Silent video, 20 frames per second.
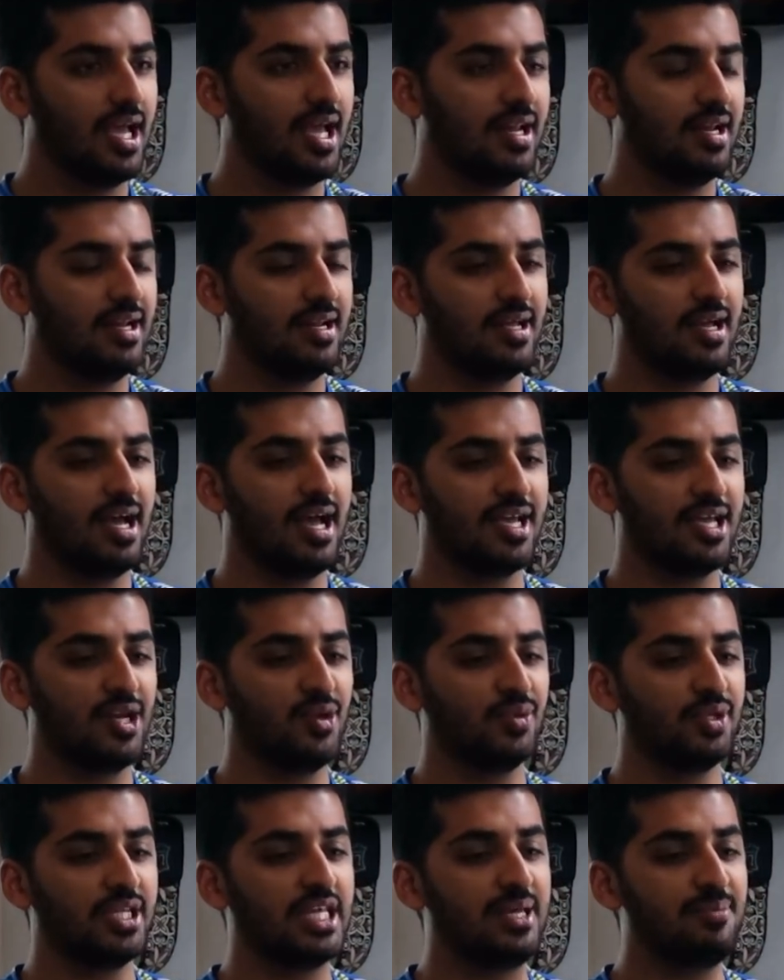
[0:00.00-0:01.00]
And I can
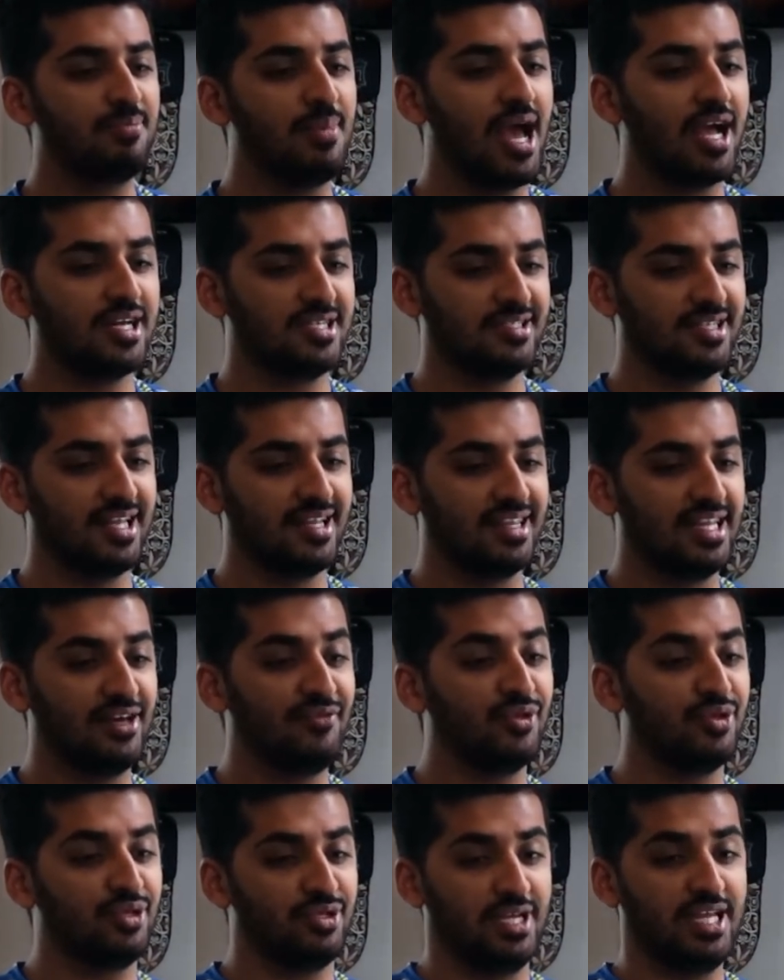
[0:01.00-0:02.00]
only imagine that
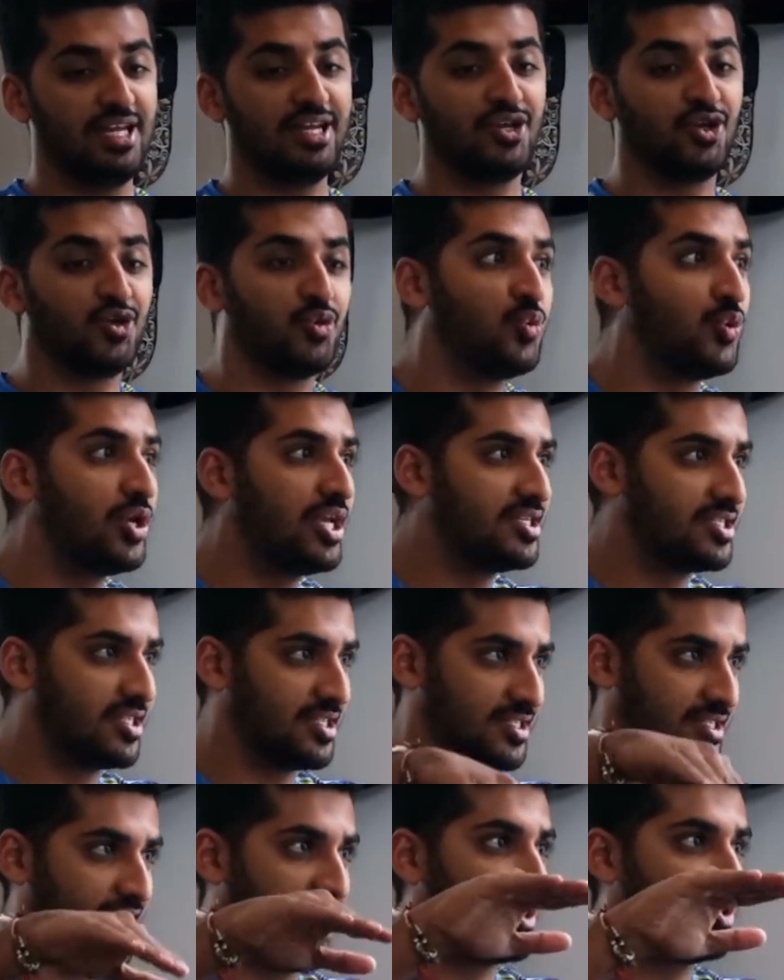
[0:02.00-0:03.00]
level
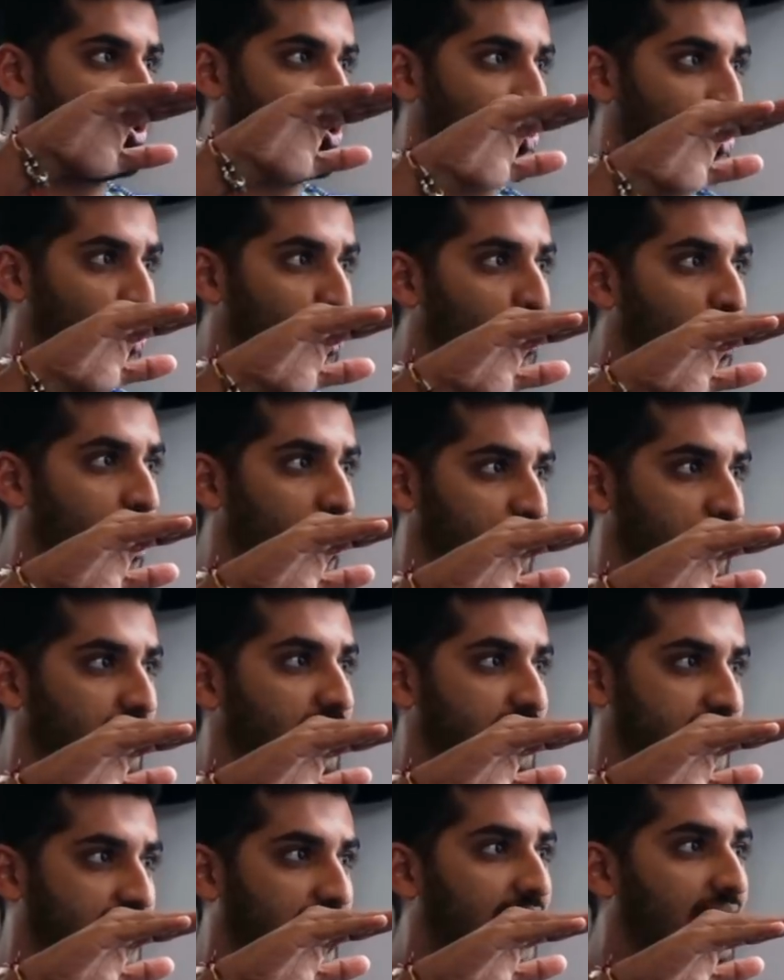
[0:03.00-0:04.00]
increases as you go up
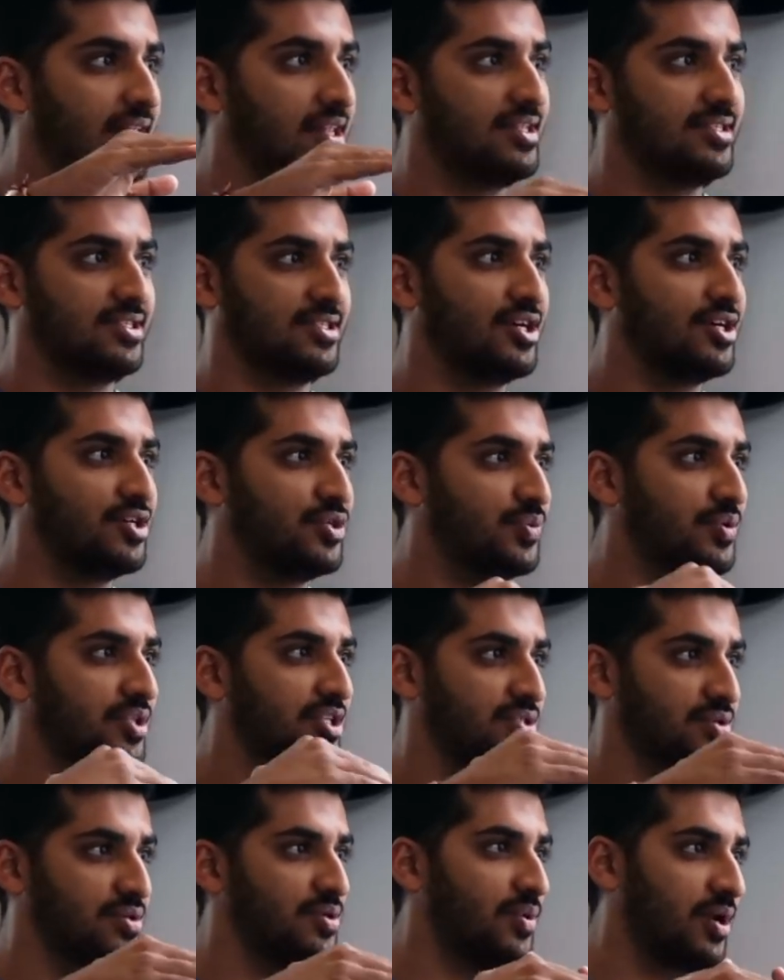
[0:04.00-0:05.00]
the scale and start doing
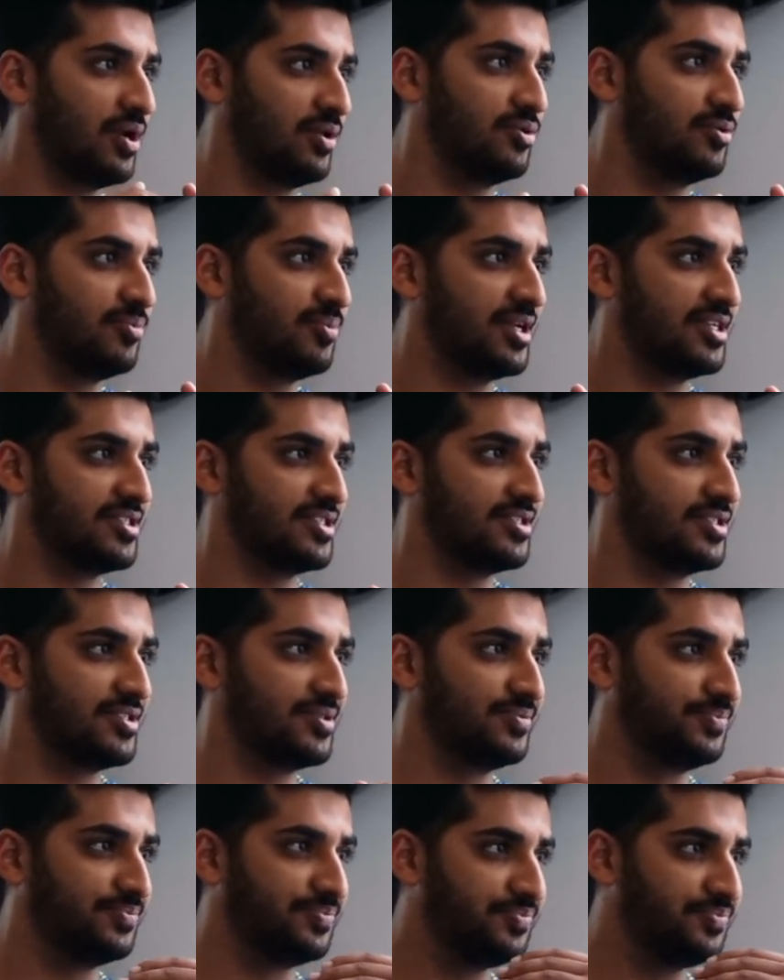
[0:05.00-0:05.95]
this on a regular basis.